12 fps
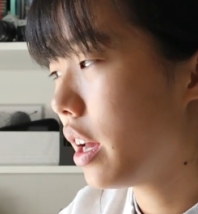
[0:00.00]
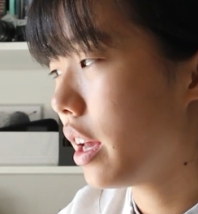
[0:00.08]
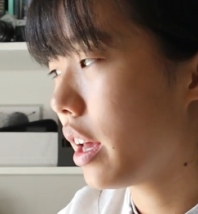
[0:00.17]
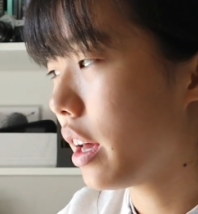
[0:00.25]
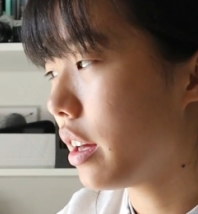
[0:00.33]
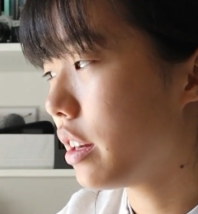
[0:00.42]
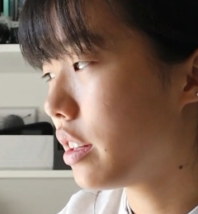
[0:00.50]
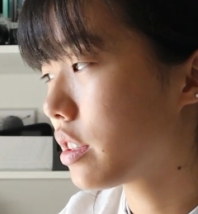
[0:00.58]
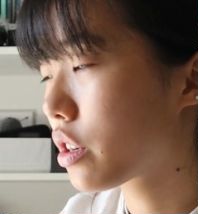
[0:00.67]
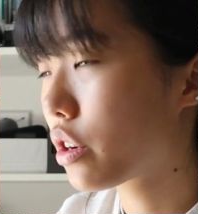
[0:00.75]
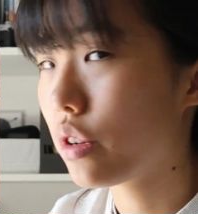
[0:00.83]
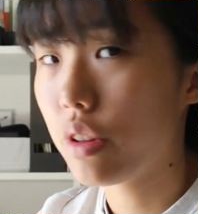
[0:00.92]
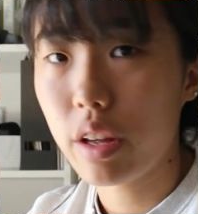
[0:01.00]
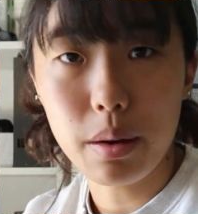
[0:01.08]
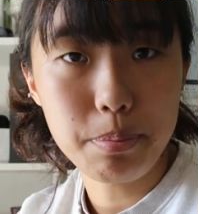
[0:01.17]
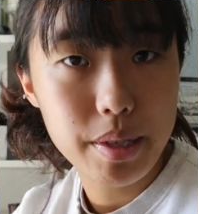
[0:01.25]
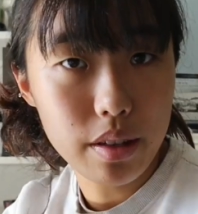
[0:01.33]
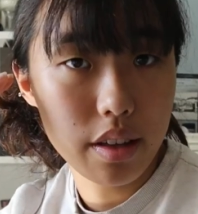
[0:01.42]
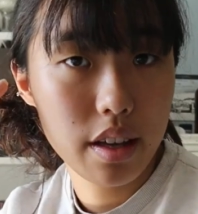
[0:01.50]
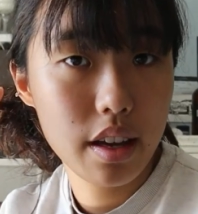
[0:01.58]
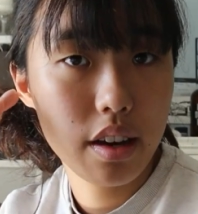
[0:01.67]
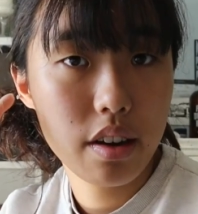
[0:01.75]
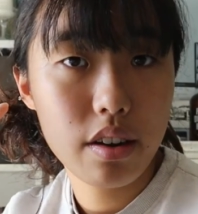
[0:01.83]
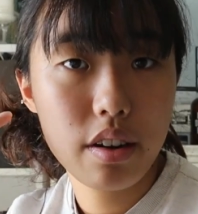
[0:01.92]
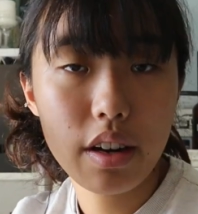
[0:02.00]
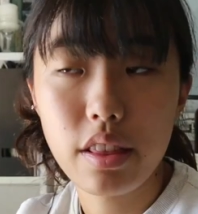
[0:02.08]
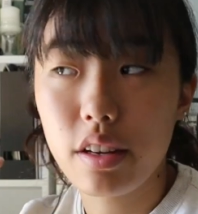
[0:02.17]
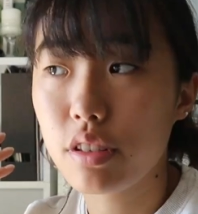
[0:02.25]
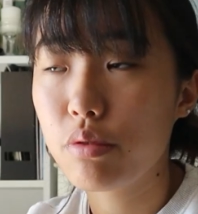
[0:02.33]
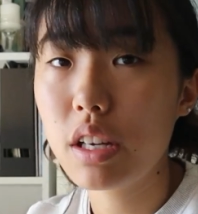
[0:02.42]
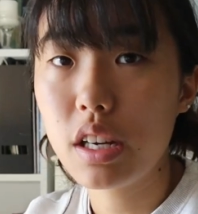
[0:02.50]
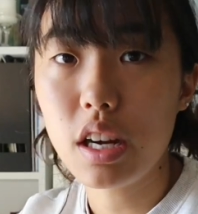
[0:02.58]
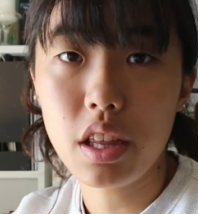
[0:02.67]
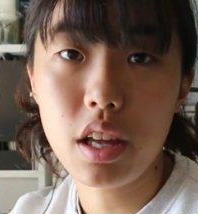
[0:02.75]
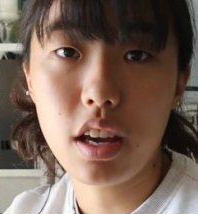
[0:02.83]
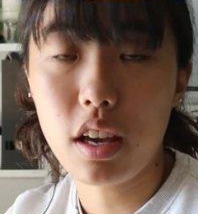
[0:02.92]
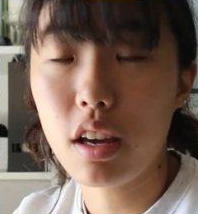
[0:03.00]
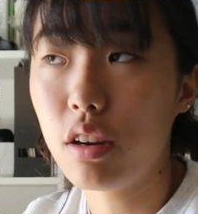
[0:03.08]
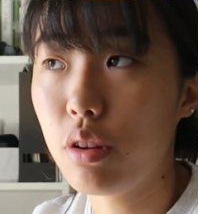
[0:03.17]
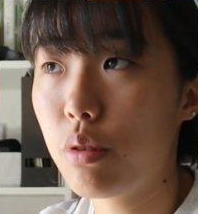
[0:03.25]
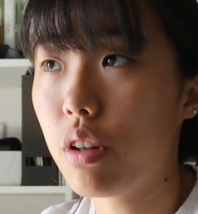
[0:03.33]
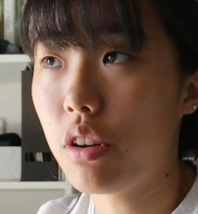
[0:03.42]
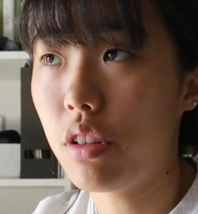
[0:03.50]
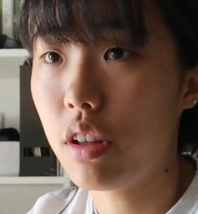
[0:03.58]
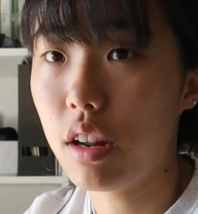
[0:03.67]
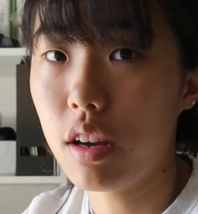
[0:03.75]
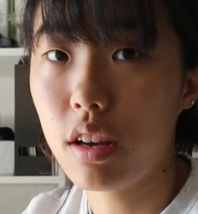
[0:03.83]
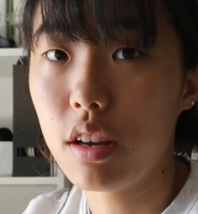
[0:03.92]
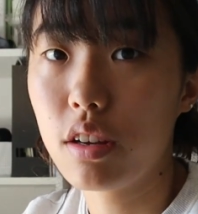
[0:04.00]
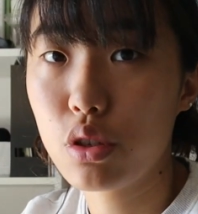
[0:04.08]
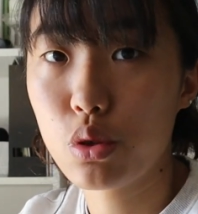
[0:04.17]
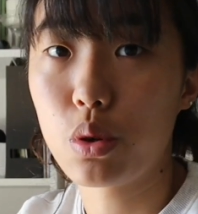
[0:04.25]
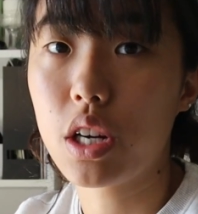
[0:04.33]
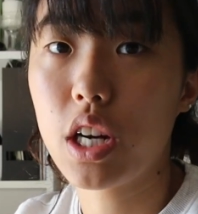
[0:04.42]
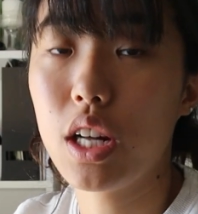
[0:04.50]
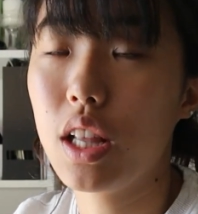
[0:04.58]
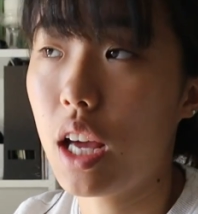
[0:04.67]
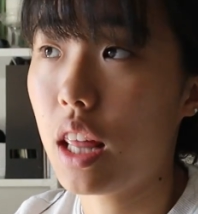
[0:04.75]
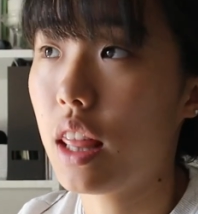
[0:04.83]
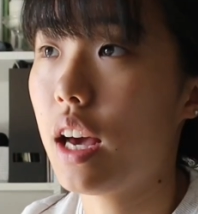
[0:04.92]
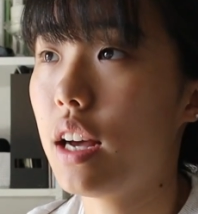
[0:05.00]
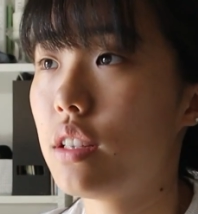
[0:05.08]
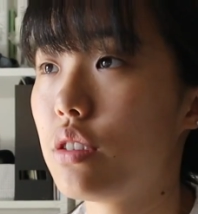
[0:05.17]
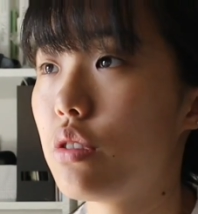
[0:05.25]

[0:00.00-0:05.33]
and it's curly up till here, and there's really nothing I can do other than a shortcut like that.